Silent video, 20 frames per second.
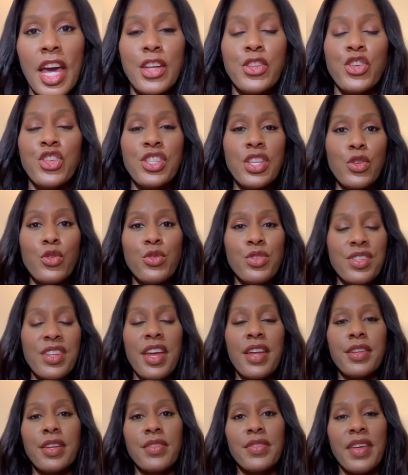And just
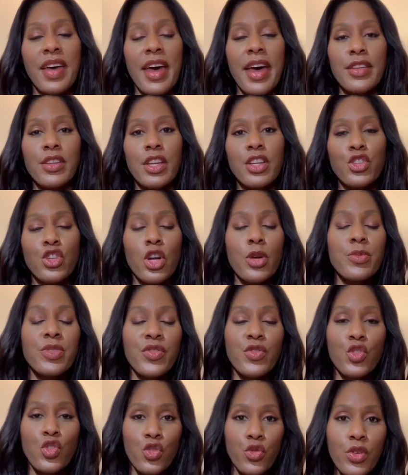understanding that in terms
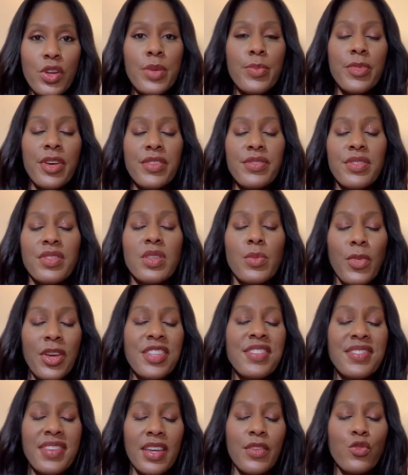of treatment, the
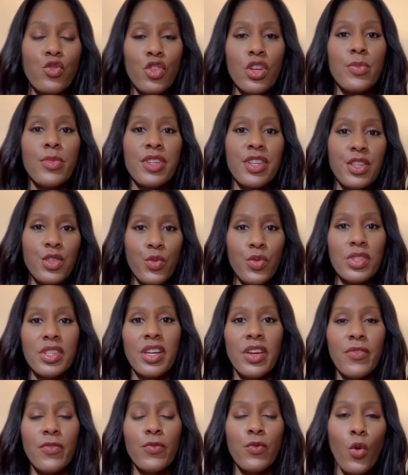mainstay safe treatment is really
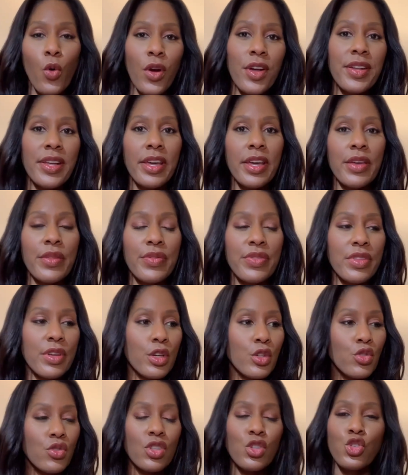avoiding
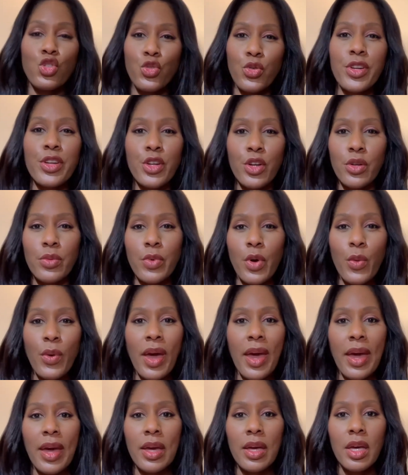the, the trigger,
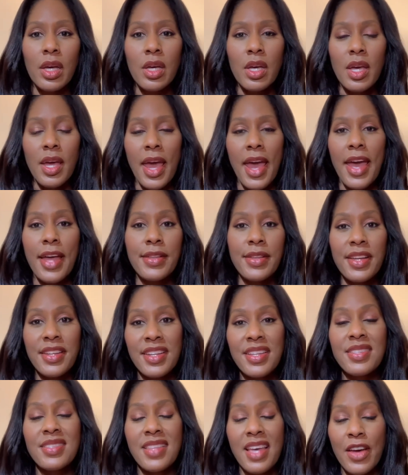okay? And it
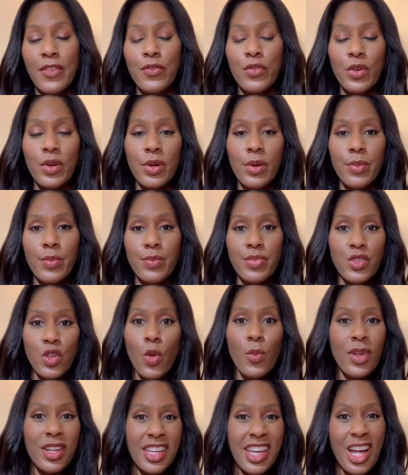is that for so
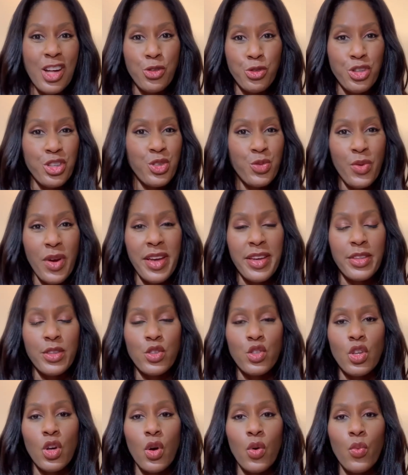many allergies, right?
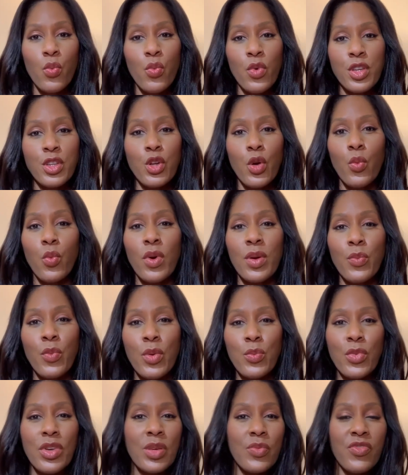So, you know,
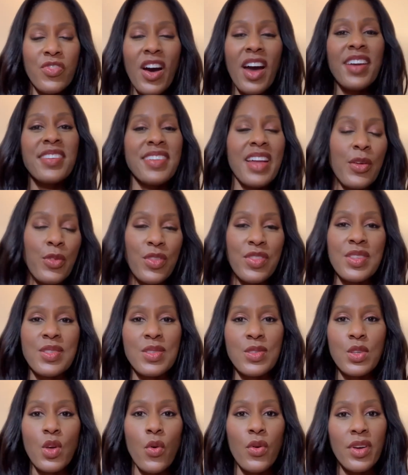when we find out that this
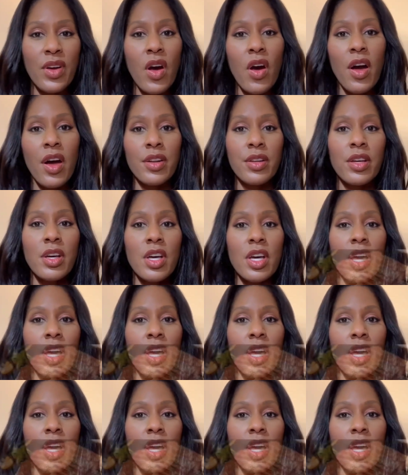is going on,